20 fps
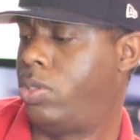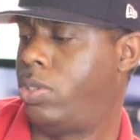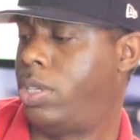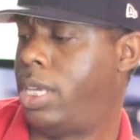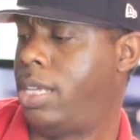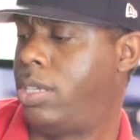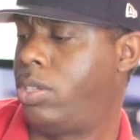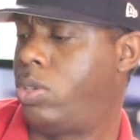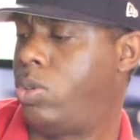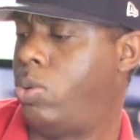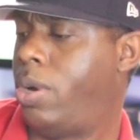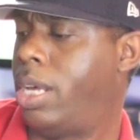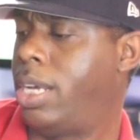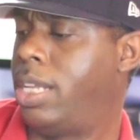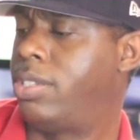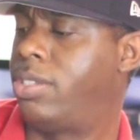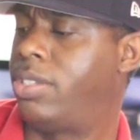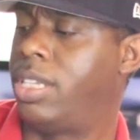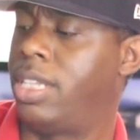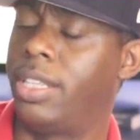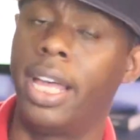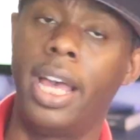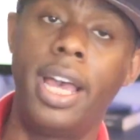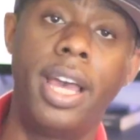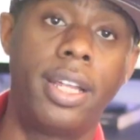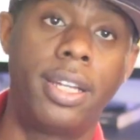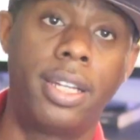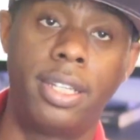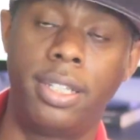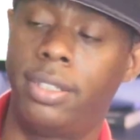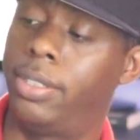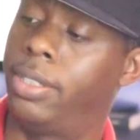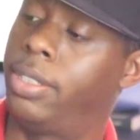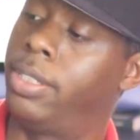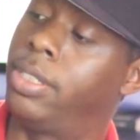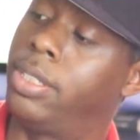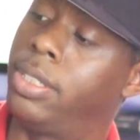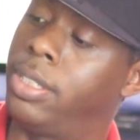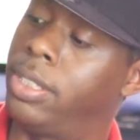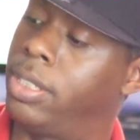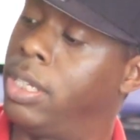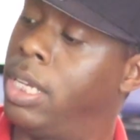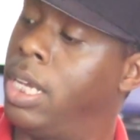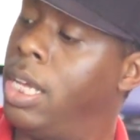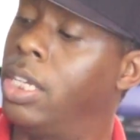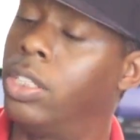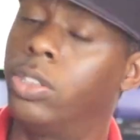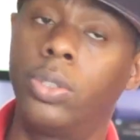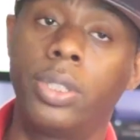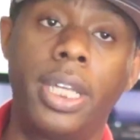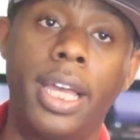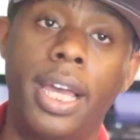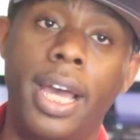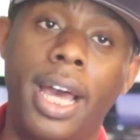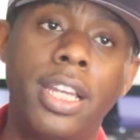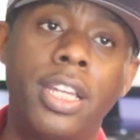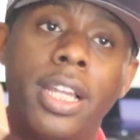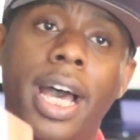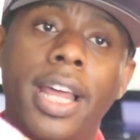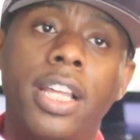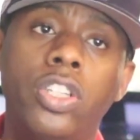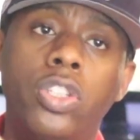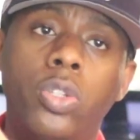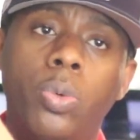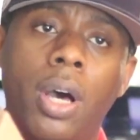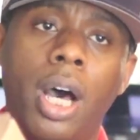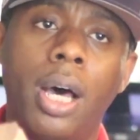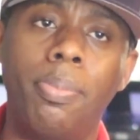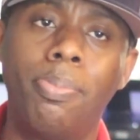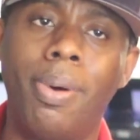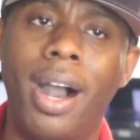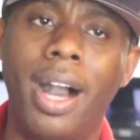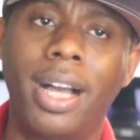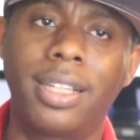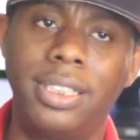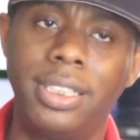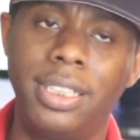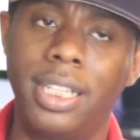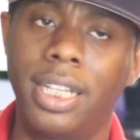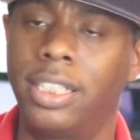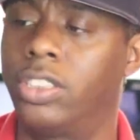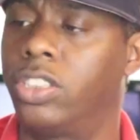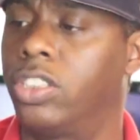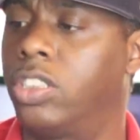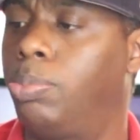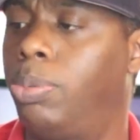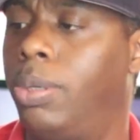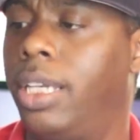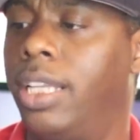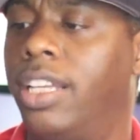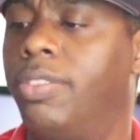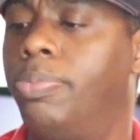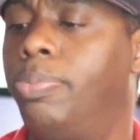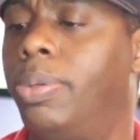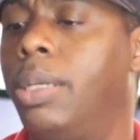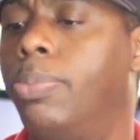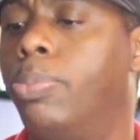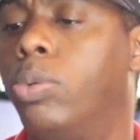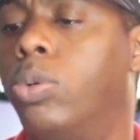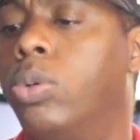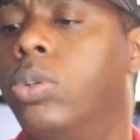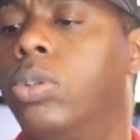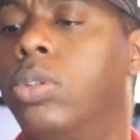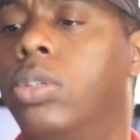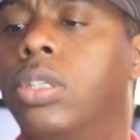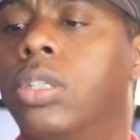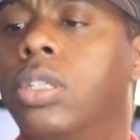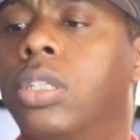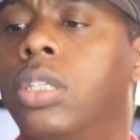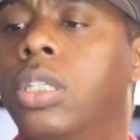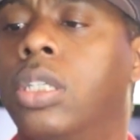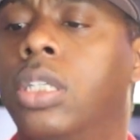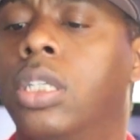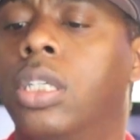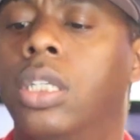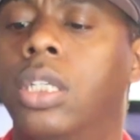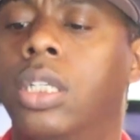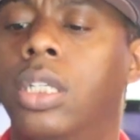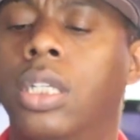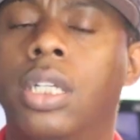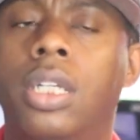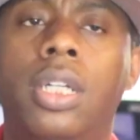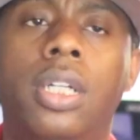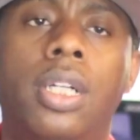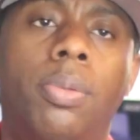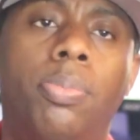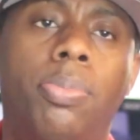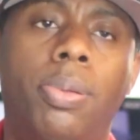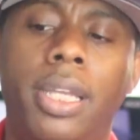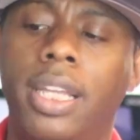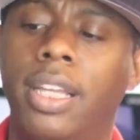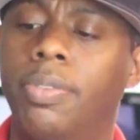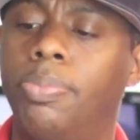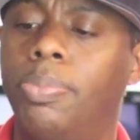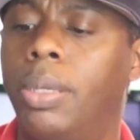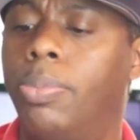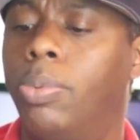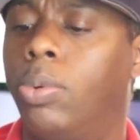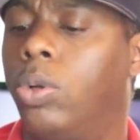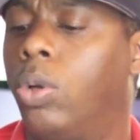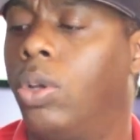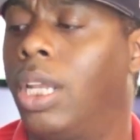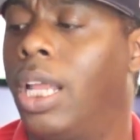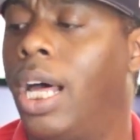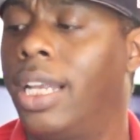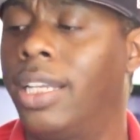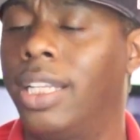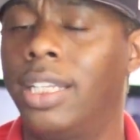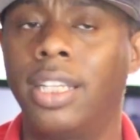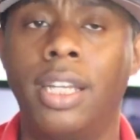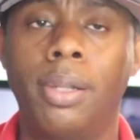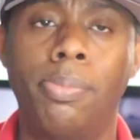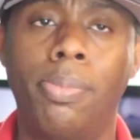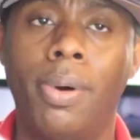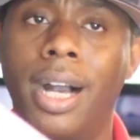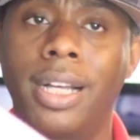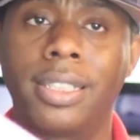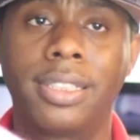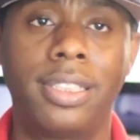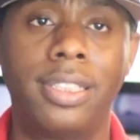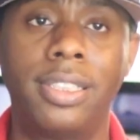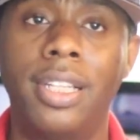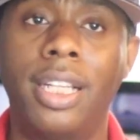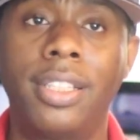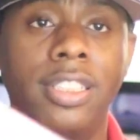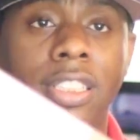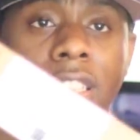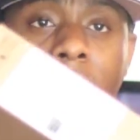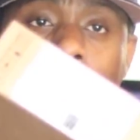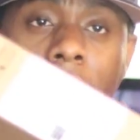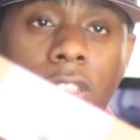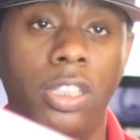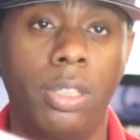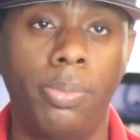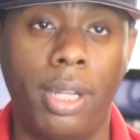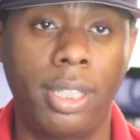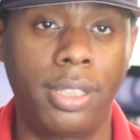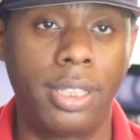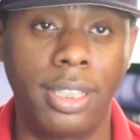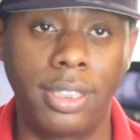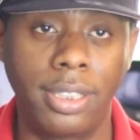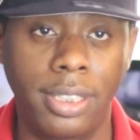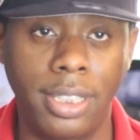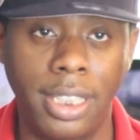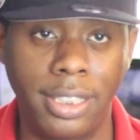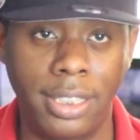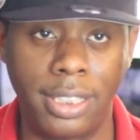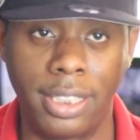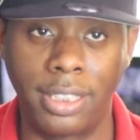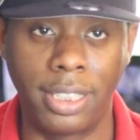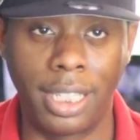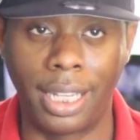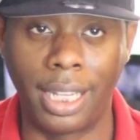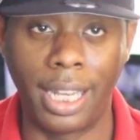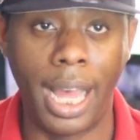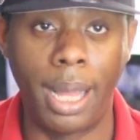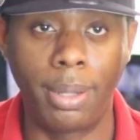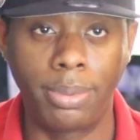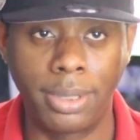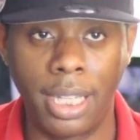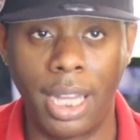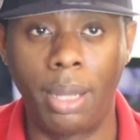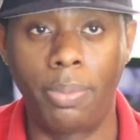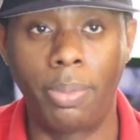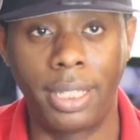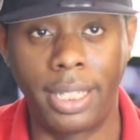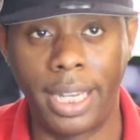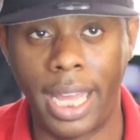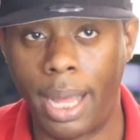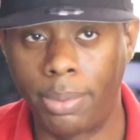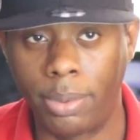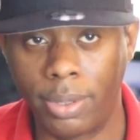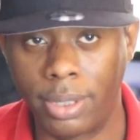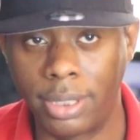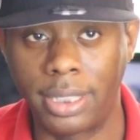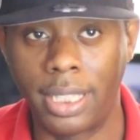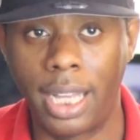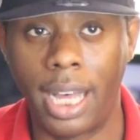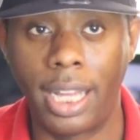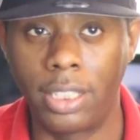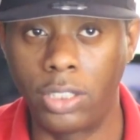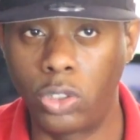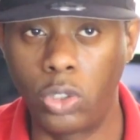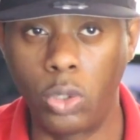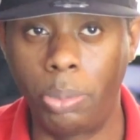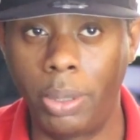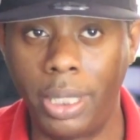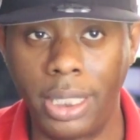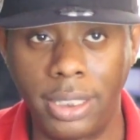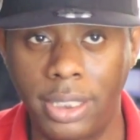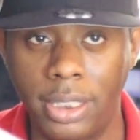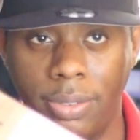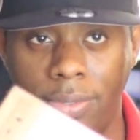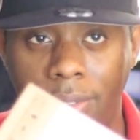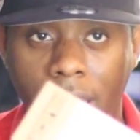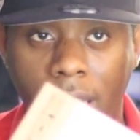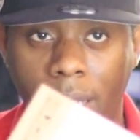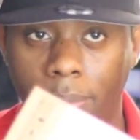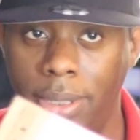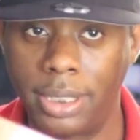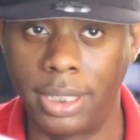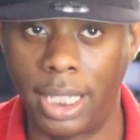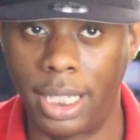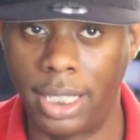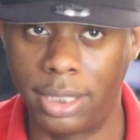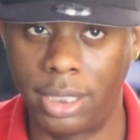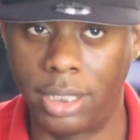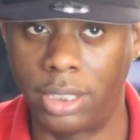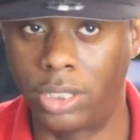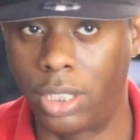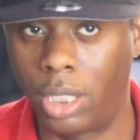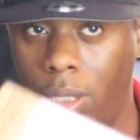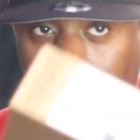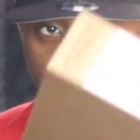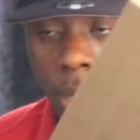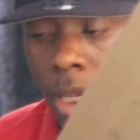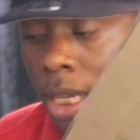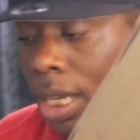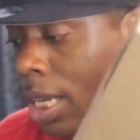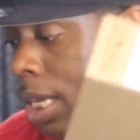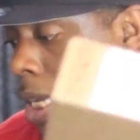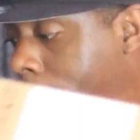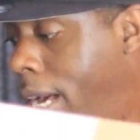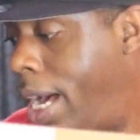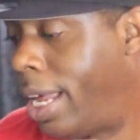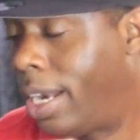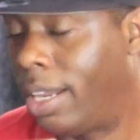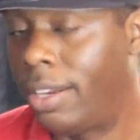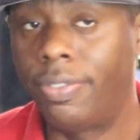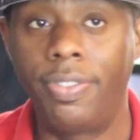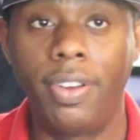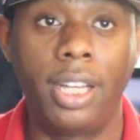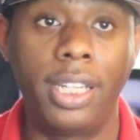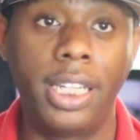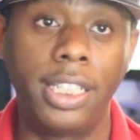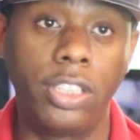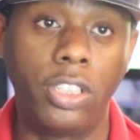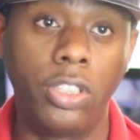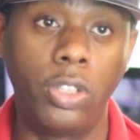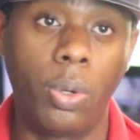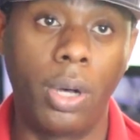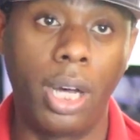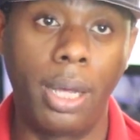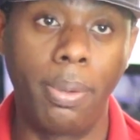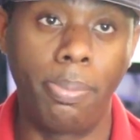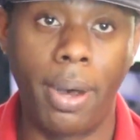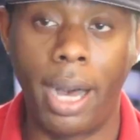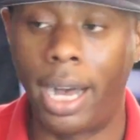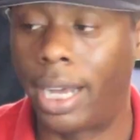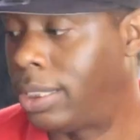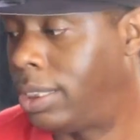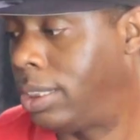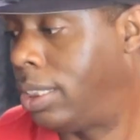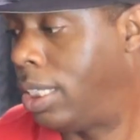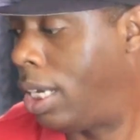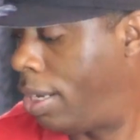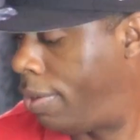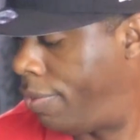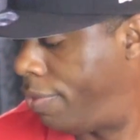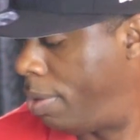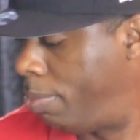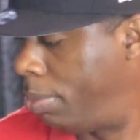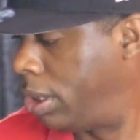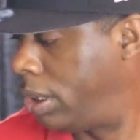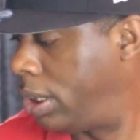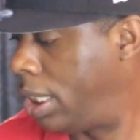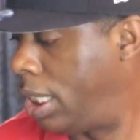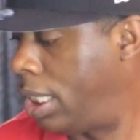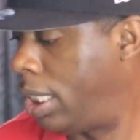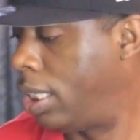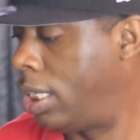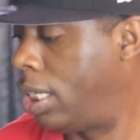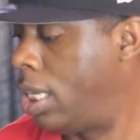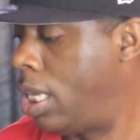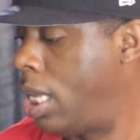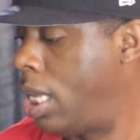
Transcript: that's cool. I didn't see that. So yeah, I didn't do an unboxing because there's plenty of people online that did unboxing. Nothing special about this. It's just a laptop adapter inside and 2 pieces of documentation. So I didn't feel I need to do an unboxing of the machine.